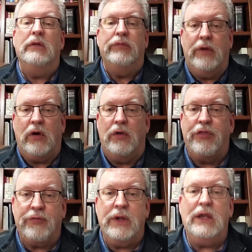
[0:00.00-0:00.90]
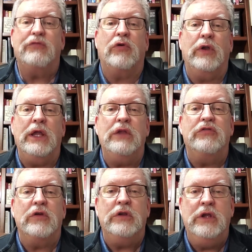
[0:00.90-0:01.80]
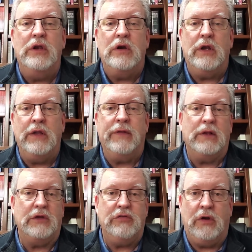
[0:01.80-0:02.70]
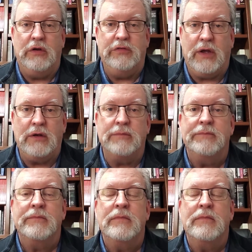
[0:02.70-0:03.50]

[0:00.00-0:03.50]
There are 3 for each year in the lectionary cycle.